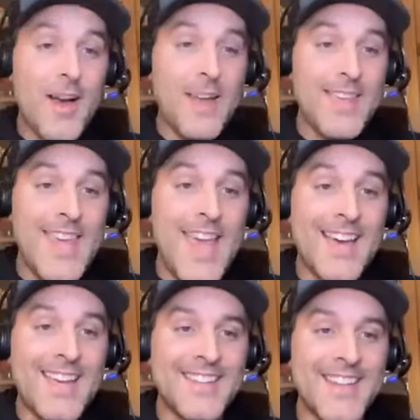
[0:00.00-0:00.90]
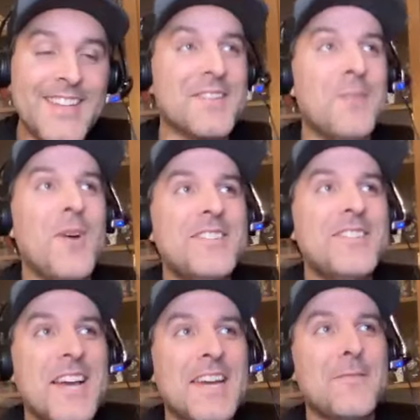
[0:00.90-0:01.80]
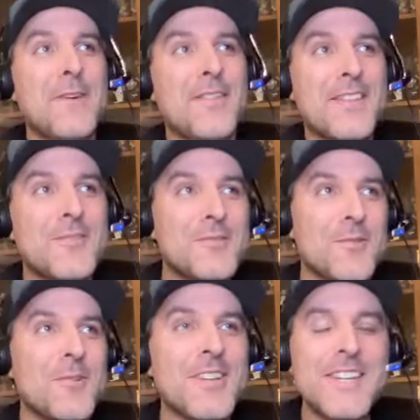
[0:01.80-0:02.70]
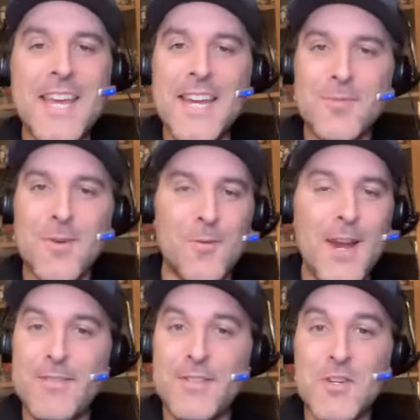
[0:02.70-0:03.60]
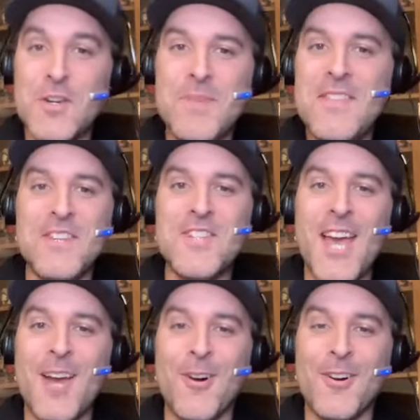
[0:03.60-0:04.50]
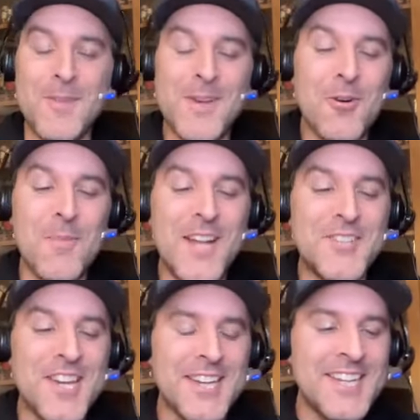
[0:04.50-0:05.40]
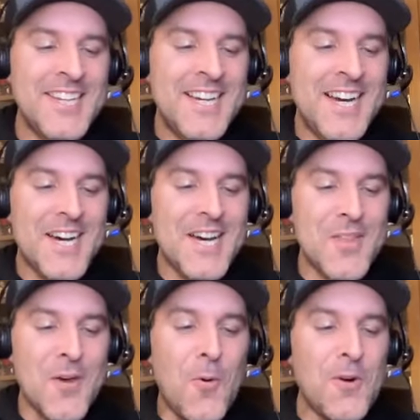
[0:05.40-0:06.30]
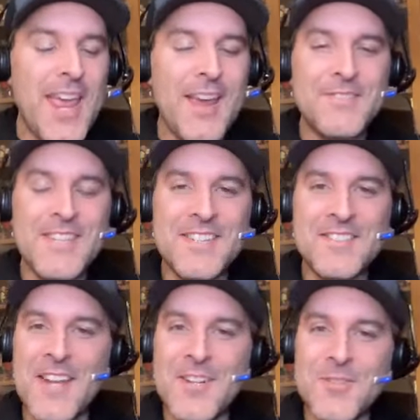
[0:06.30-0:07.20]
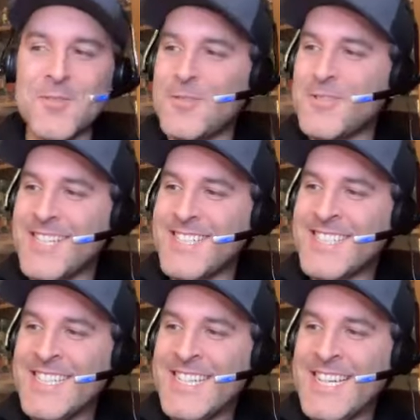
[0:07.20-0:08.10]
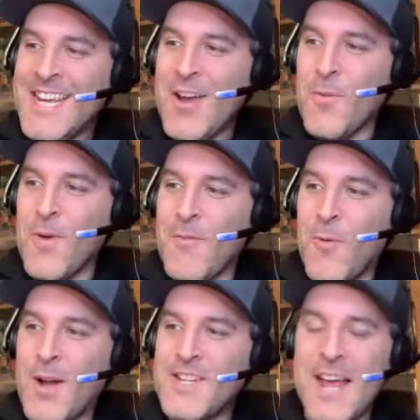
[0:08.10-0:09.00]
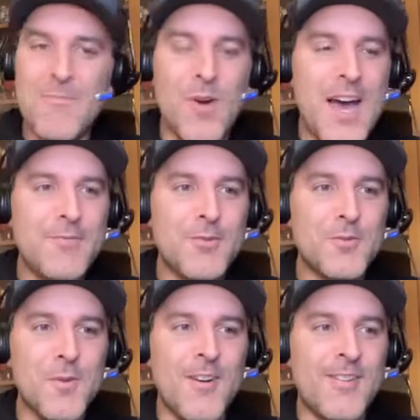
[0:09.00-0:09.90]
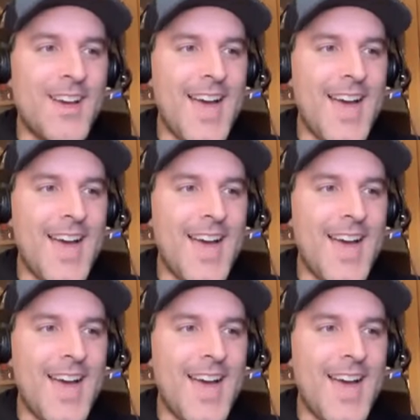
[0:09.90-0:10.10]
uh, yeah, in, in some ways, it kind of felt like those early days where the Ravens couldn't beat the Jaguars. I mean, you were mentioning uh, the old AFC Central and you know, uh, one time rivals where